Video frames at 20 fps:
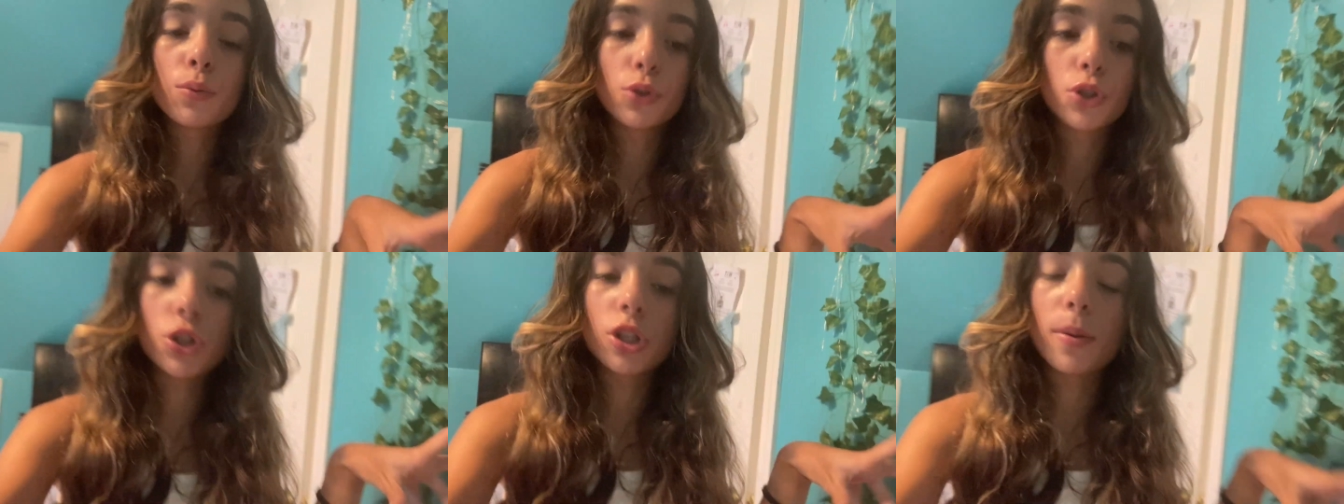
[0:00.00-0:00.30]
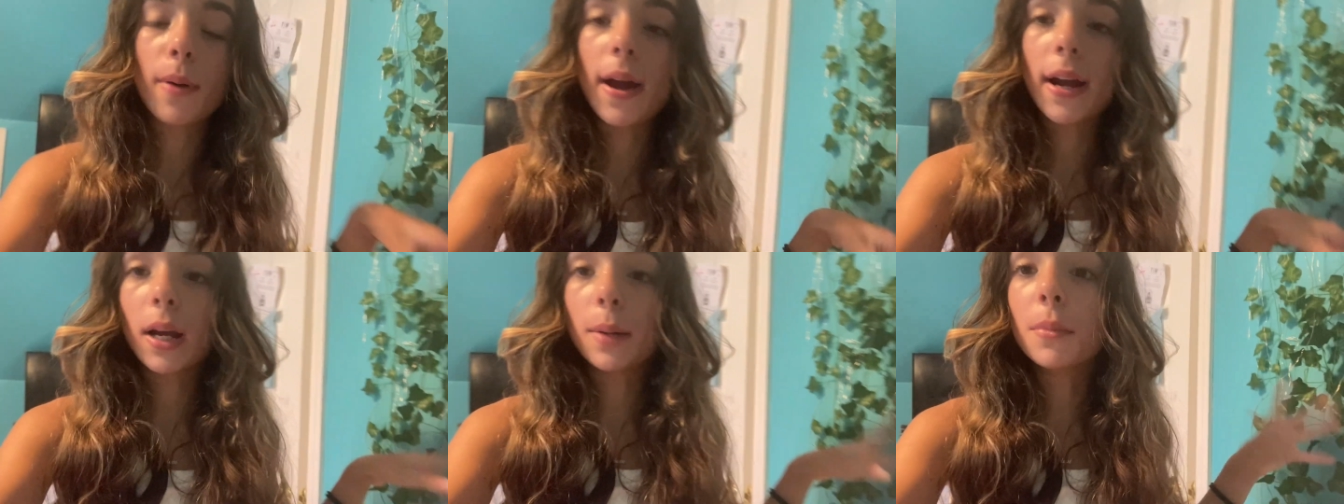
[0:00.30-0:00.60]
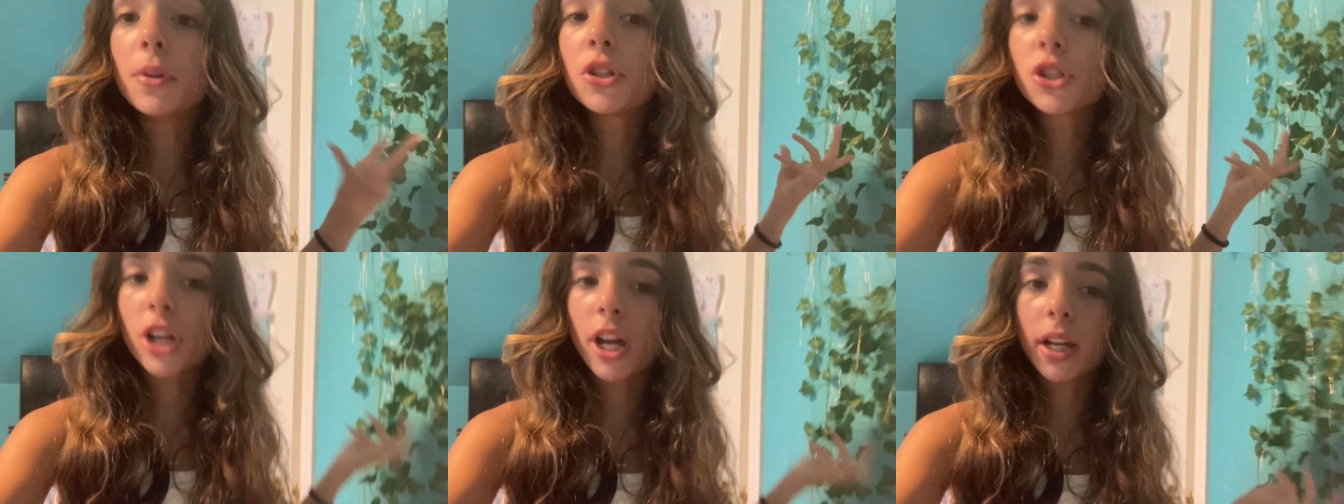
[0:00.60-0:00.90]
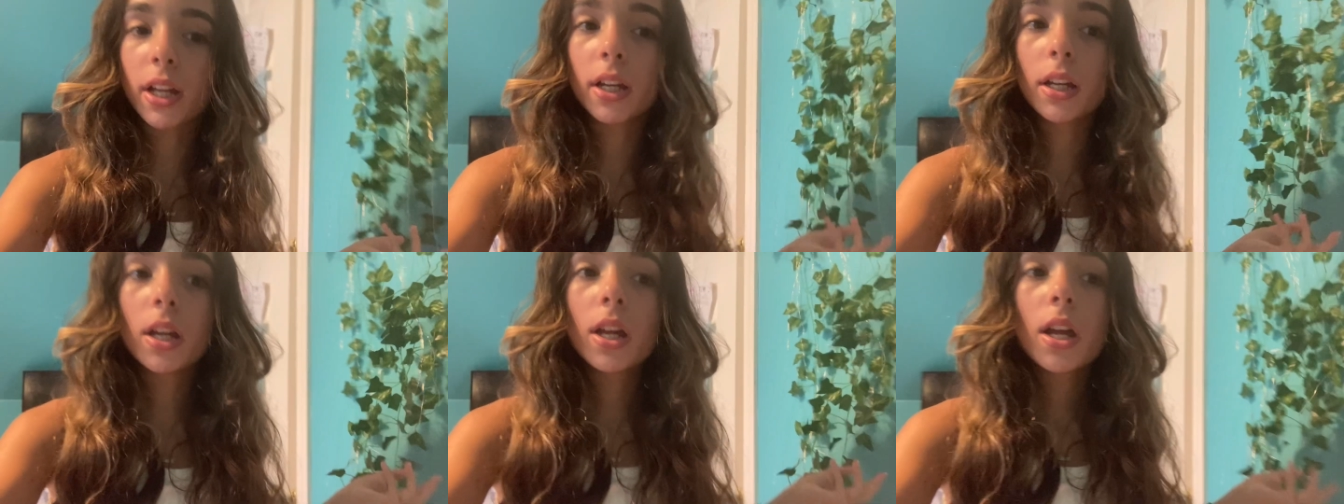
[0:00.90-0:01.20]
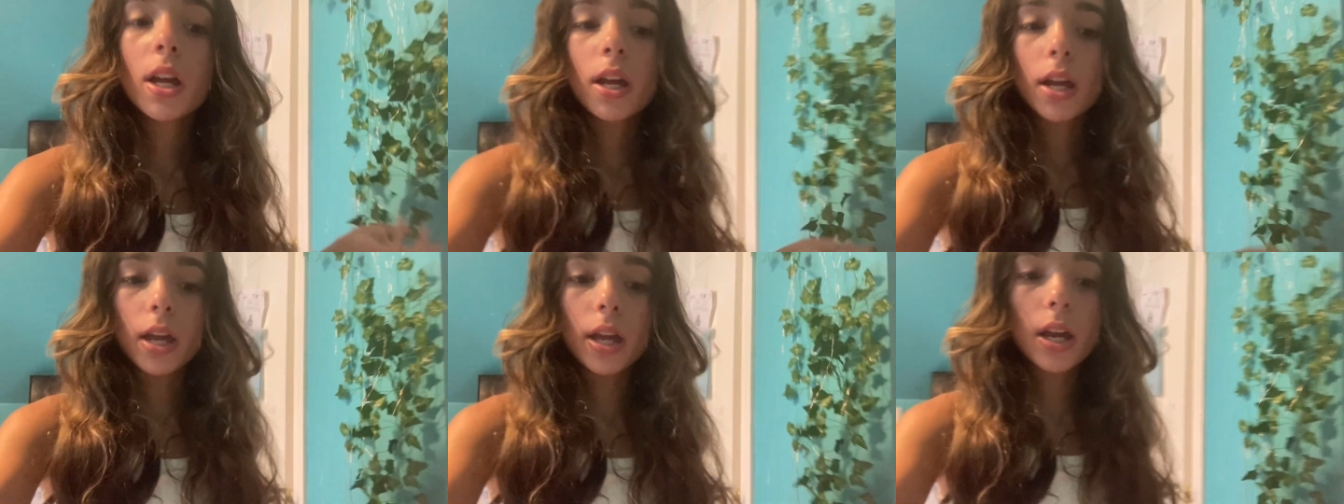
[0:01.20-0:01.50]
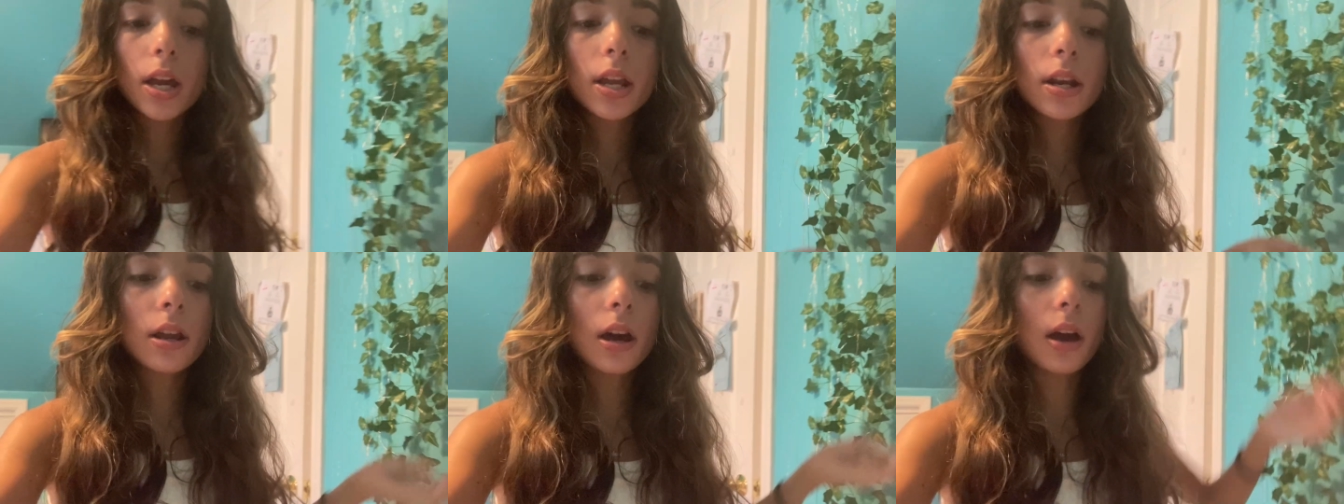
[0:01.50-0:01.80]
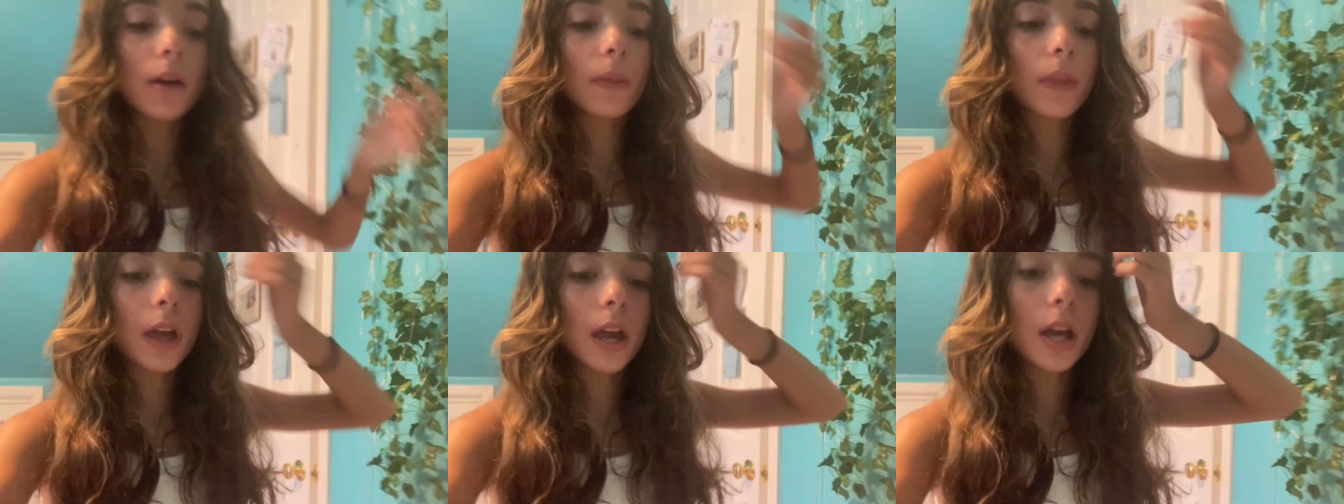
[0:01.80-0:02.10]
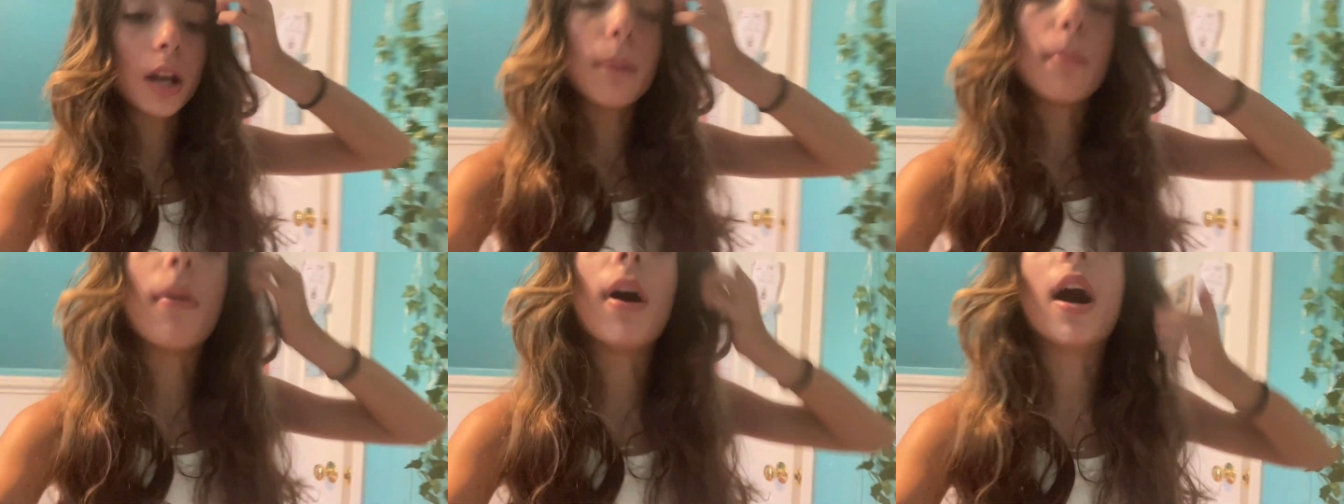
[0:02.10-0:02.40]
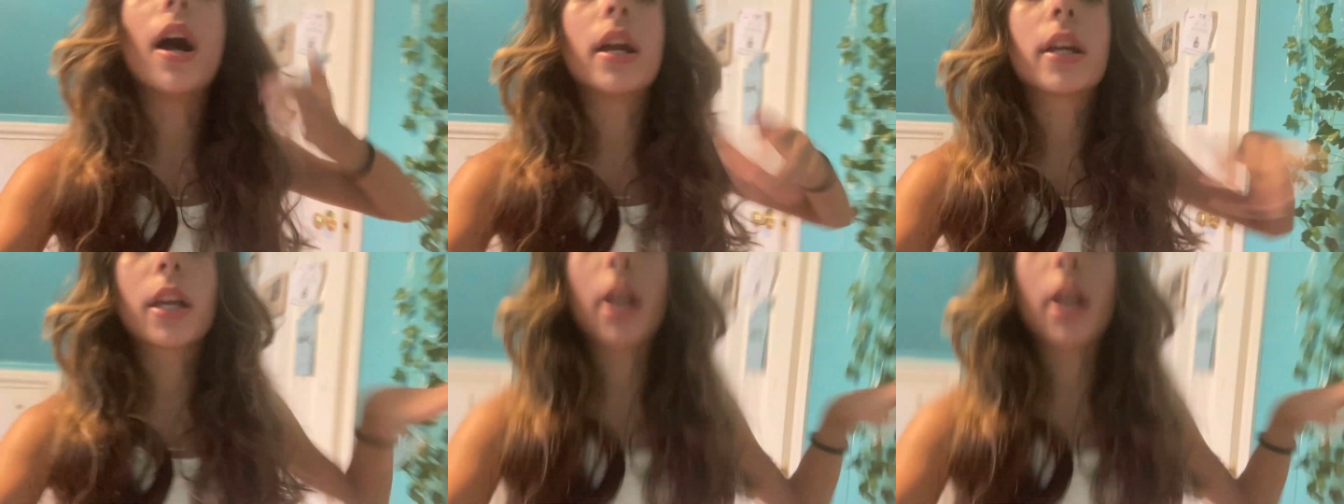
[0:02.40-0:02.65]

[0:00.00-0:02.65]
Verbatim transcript: which is the bag I'm gonna check in, and then my